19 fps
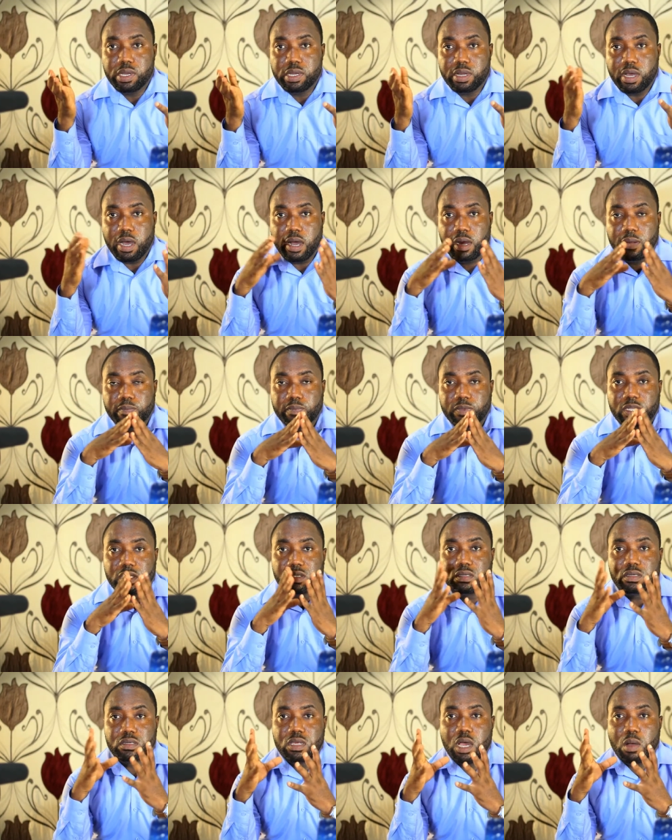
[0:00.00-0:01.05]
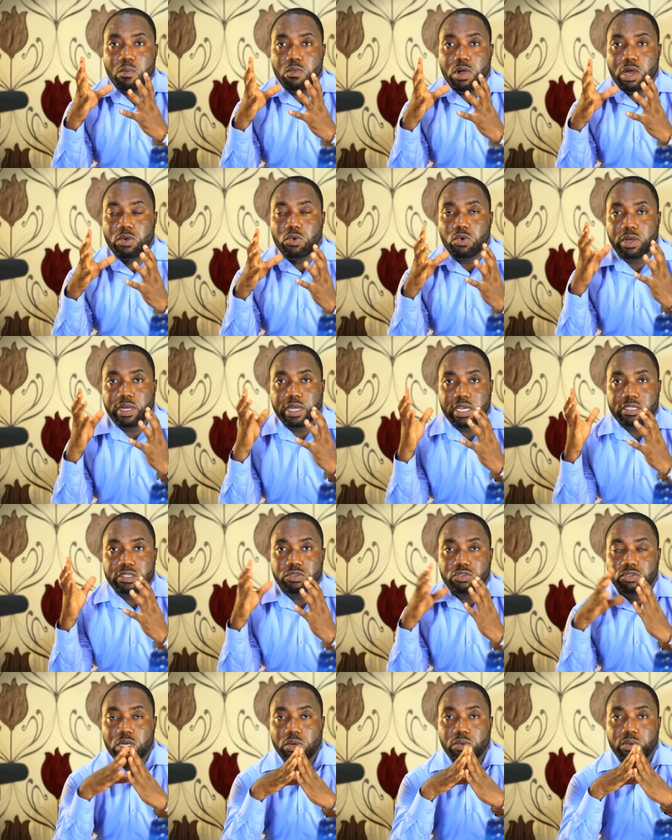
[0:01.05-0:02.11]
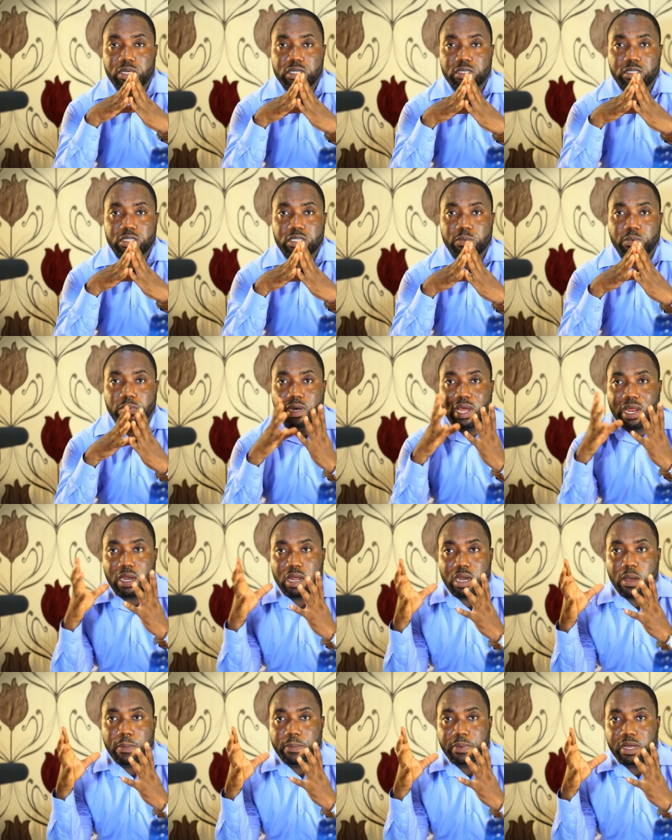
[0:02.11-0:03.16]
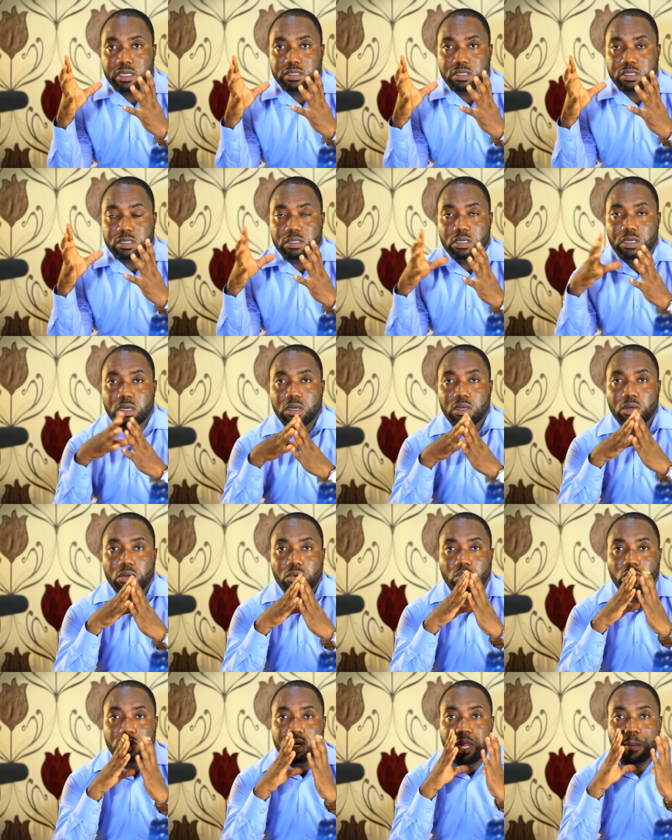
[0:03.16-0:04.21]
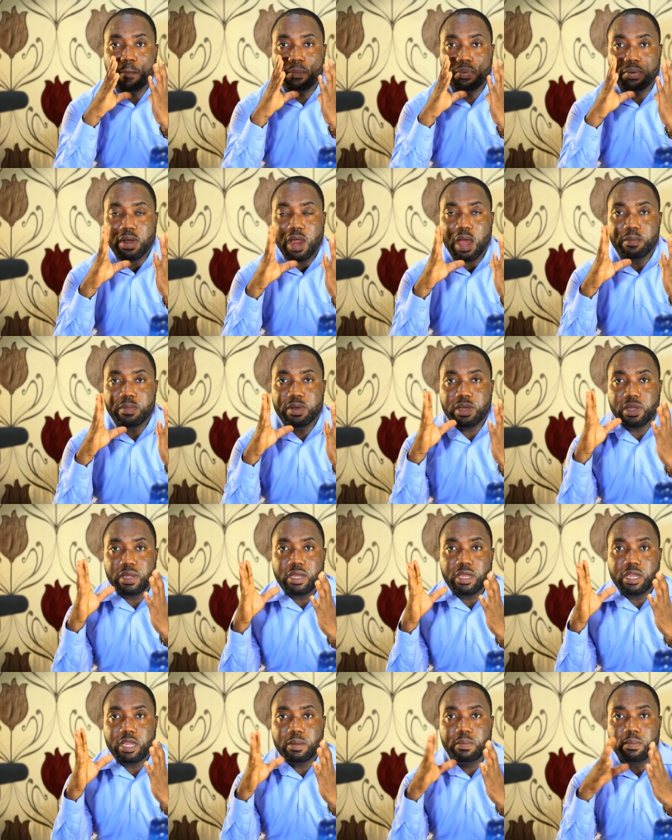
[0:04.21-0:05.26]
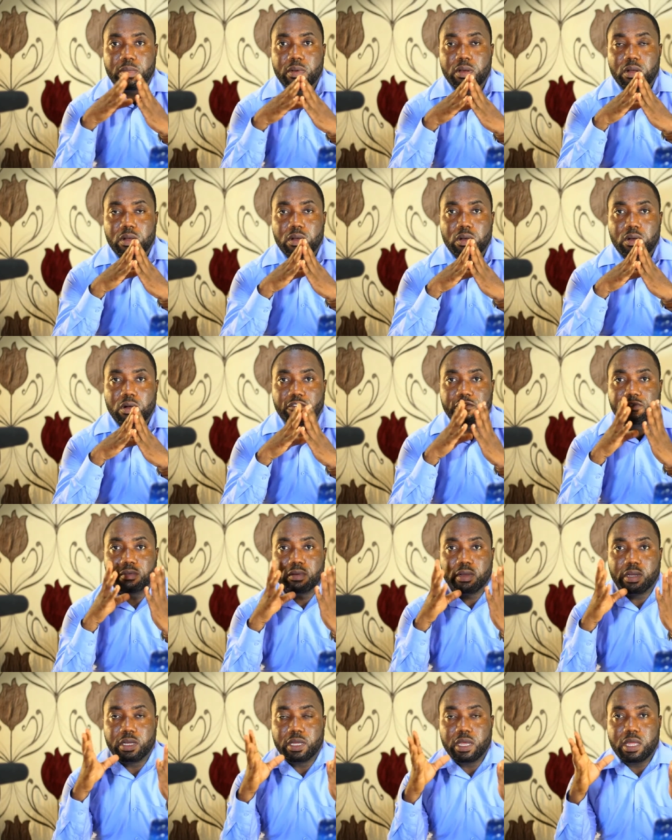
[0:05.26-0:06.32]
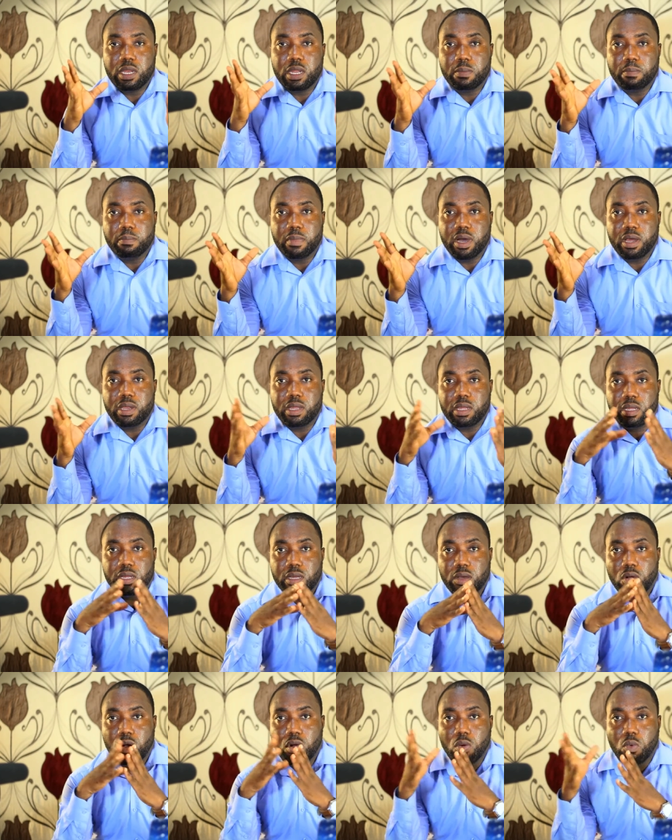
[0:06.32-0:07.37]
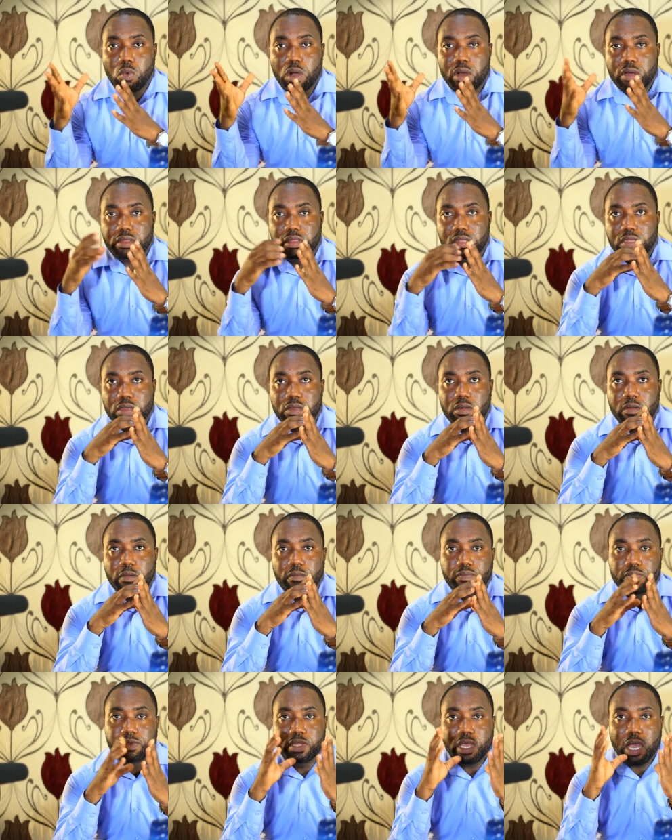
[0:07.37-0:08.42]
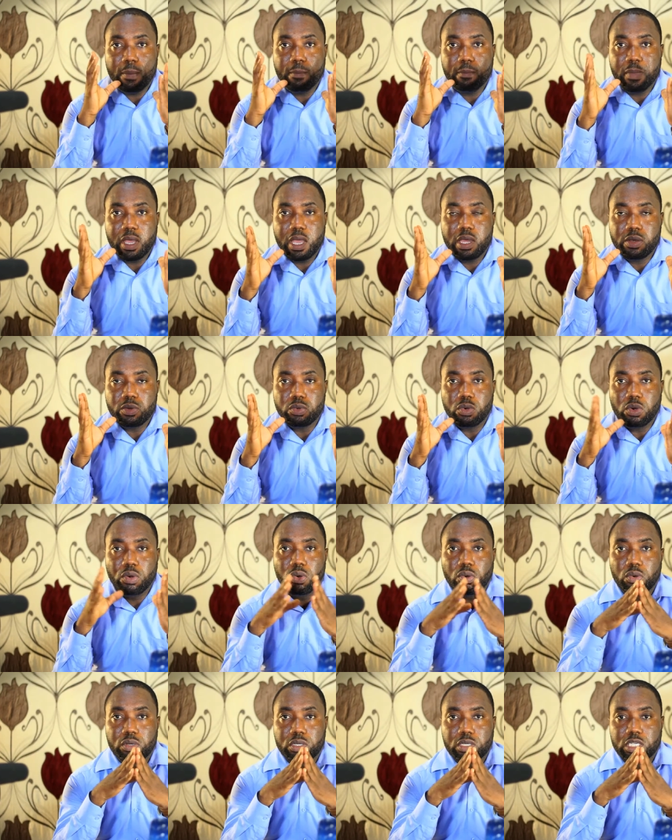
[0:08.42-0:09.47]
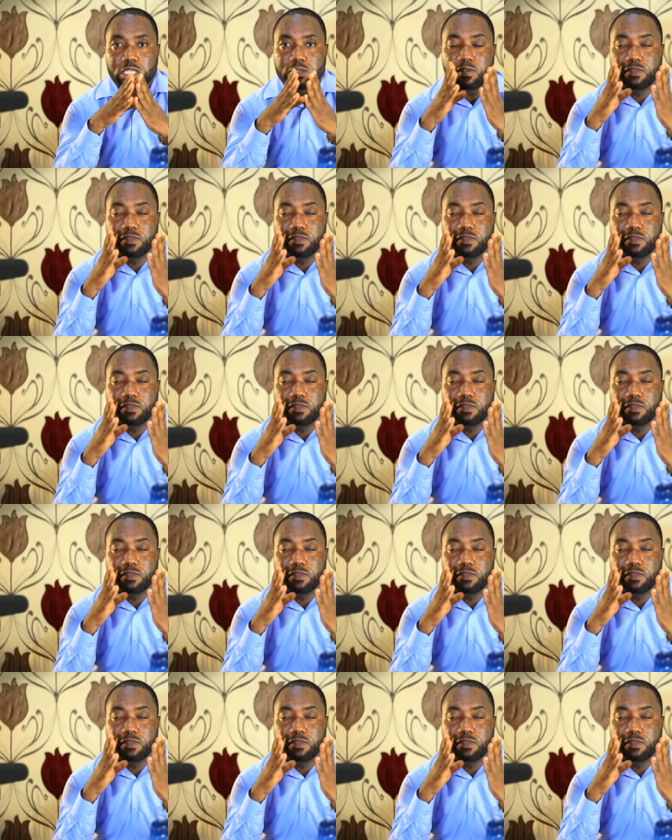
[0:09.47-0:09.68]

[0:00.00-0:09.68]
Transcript: digger is someone who gets into a relationship with another person with the primary aim of gaining money or wealth. Their main goal is